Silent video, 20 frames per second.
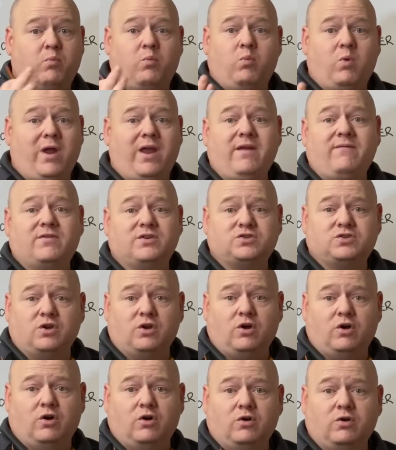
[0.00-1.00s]
either
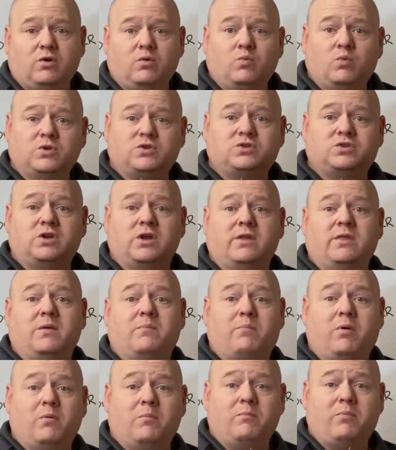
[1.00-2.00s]
zone would turn the
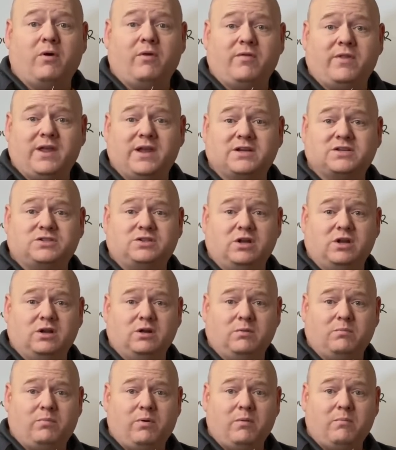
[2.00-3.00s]
pump on, the external
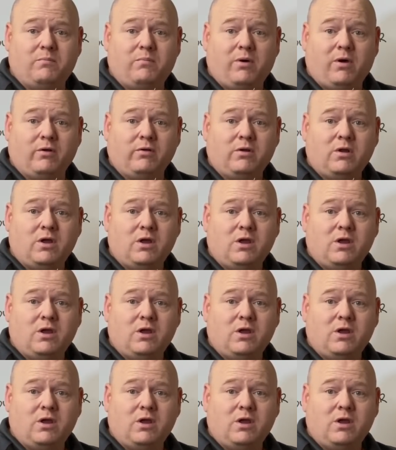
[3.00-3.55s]
pump on,